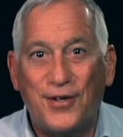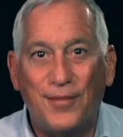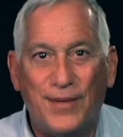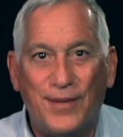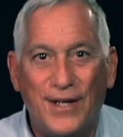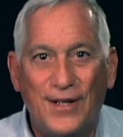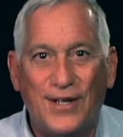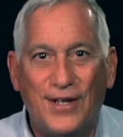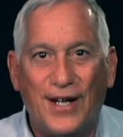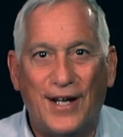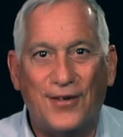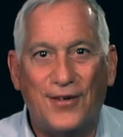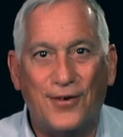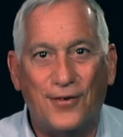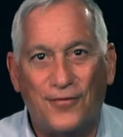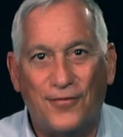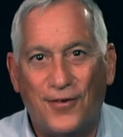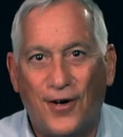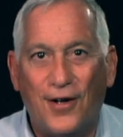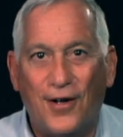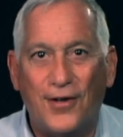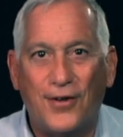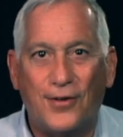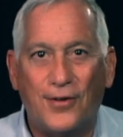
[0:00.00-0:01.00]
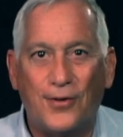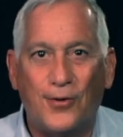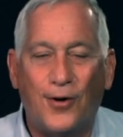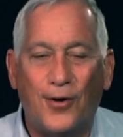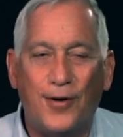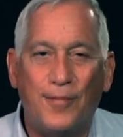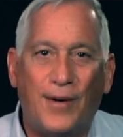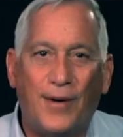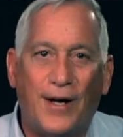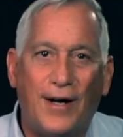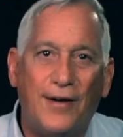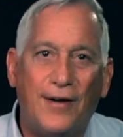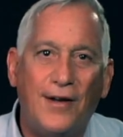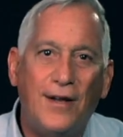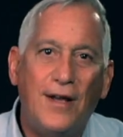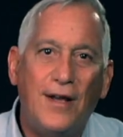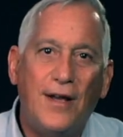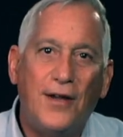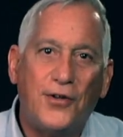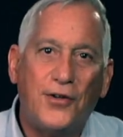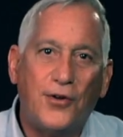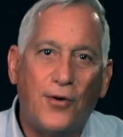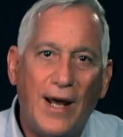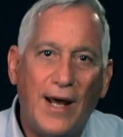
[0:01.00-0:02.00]
to be like her father, Lord Byron,
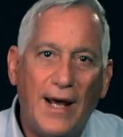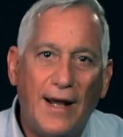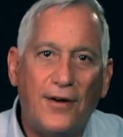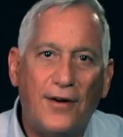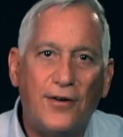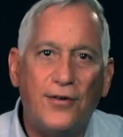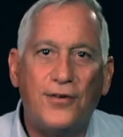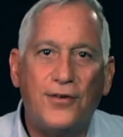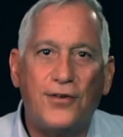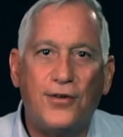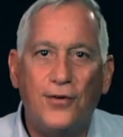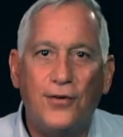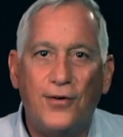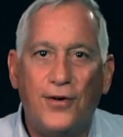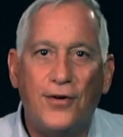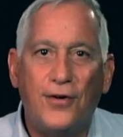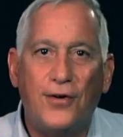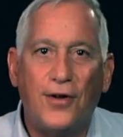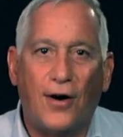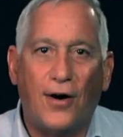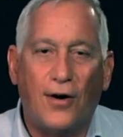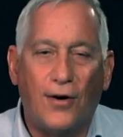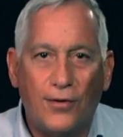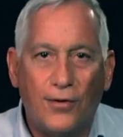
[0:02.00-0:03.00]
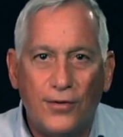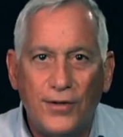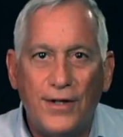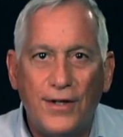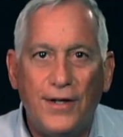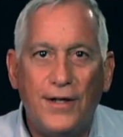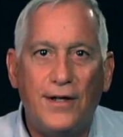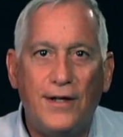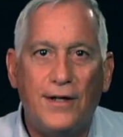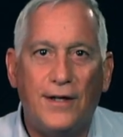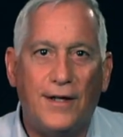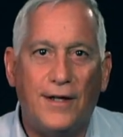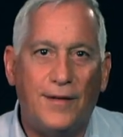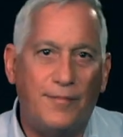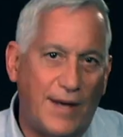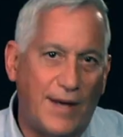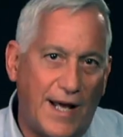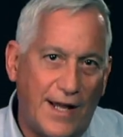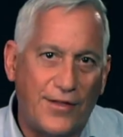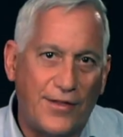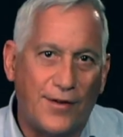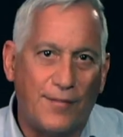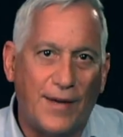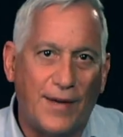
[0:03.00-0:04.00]
so had her tutored only in
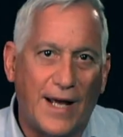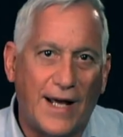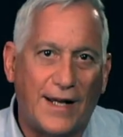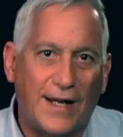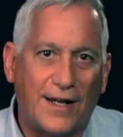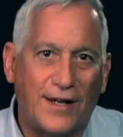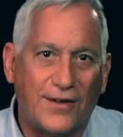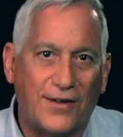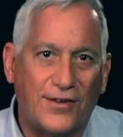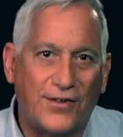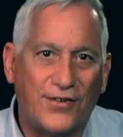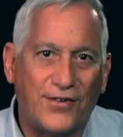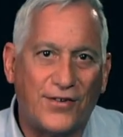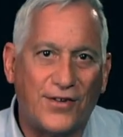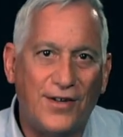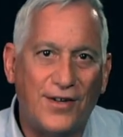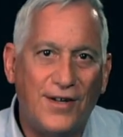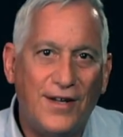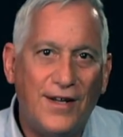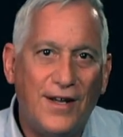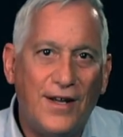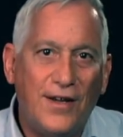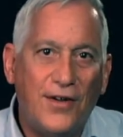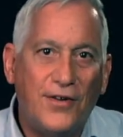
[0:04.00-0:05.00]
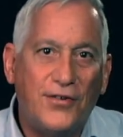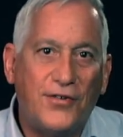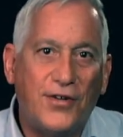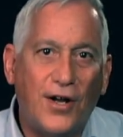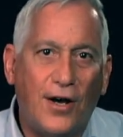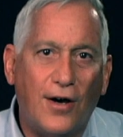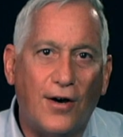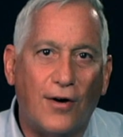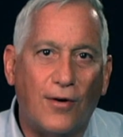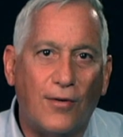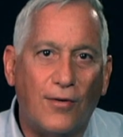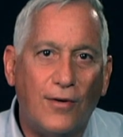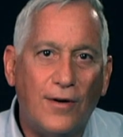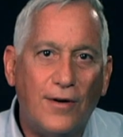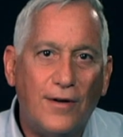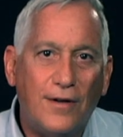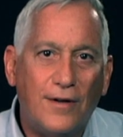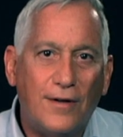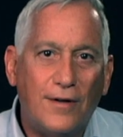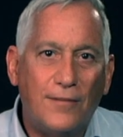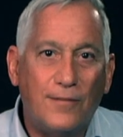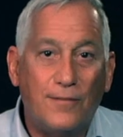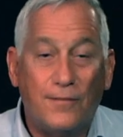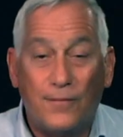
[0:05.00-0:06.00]
mathematics. So
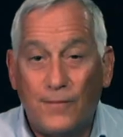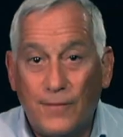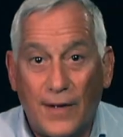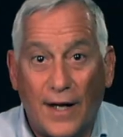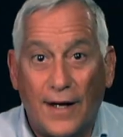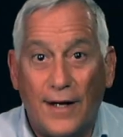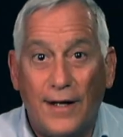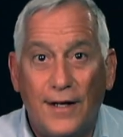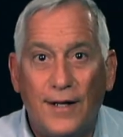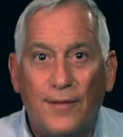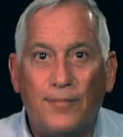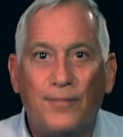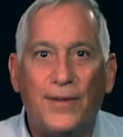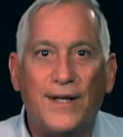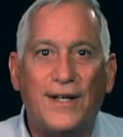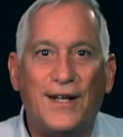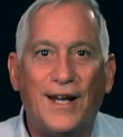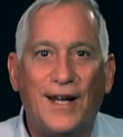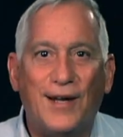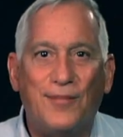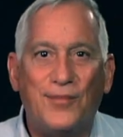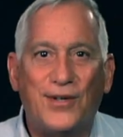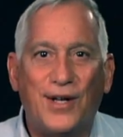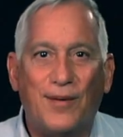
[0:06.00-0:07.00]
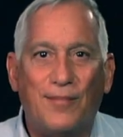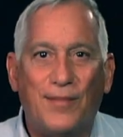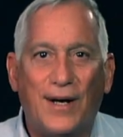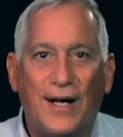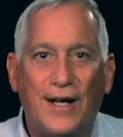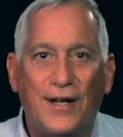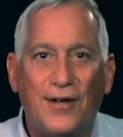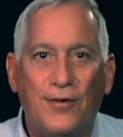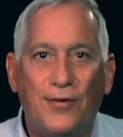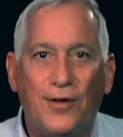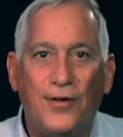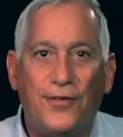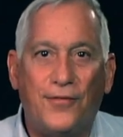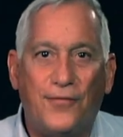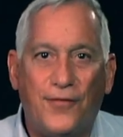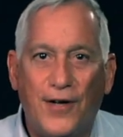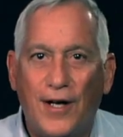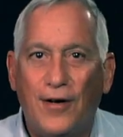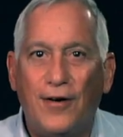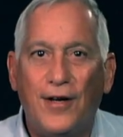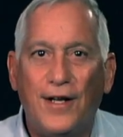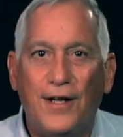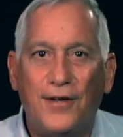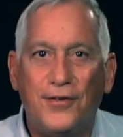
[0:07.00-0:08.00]
Ada became somebody who was
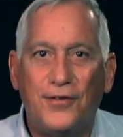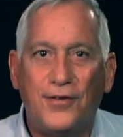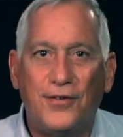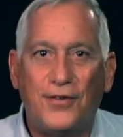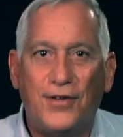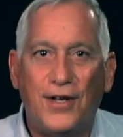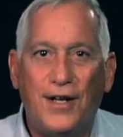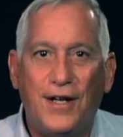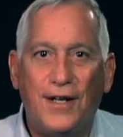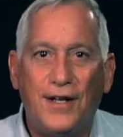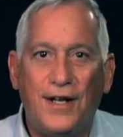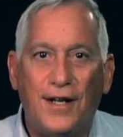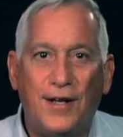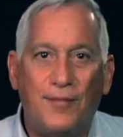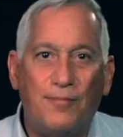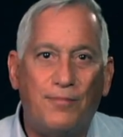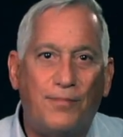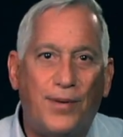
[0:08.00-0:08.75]
very interested in